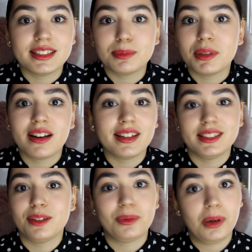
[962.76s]
it's
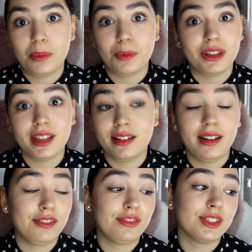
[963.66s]
because I grew up with it
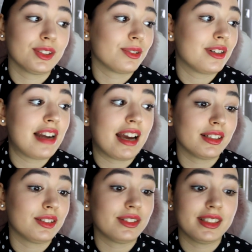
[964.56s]
and I feel so
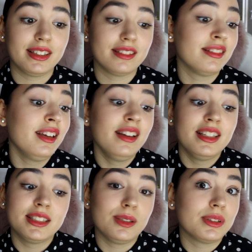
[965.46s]
connected to it. And
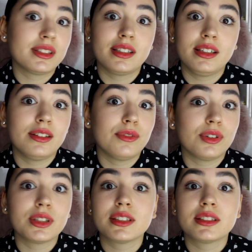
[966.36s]
seriously, the
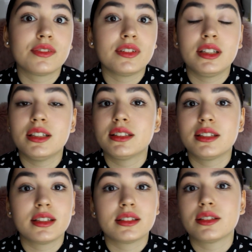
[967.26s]
voices of Indian
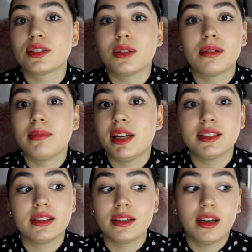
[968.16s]
singers are so
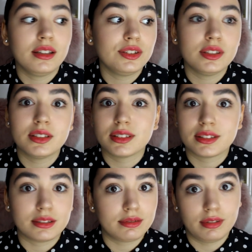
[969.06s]
amazing, and Arijit
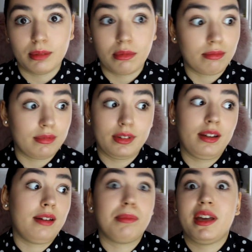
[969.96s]
is uh,
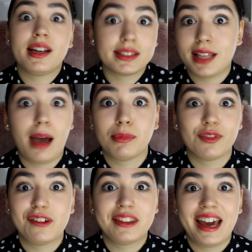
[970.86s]
a big
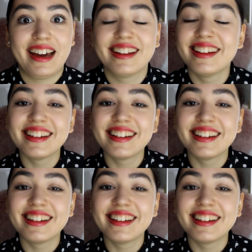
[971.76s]
example for that.